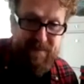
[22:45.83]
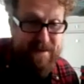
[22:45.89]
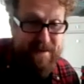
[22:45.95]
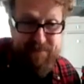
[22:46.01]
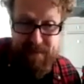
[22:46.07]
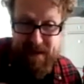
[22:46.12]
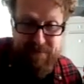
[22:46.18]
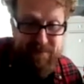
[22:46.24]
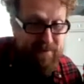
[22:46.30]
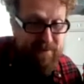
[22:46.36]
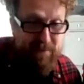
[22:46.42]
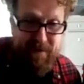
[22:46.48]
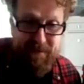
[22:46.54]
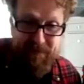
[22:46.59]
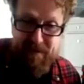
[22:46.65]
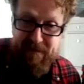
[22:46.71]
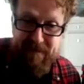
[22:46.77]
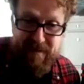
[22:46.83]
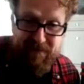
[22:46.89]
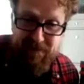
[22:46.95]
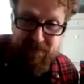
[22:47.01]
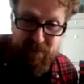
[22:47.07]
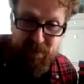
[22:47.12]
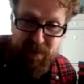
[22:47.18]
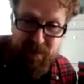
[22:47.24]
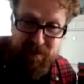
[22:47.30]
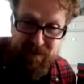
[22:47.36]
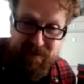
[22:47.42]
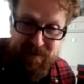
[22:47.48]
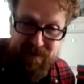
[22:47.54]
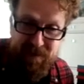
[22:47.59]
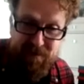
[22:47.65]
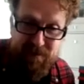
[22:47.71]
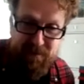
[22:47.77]
it may be a very different world.
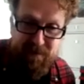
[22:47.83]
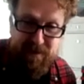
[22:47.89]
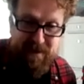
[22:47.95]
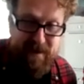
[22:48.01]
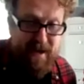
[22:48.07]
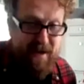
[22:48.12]
So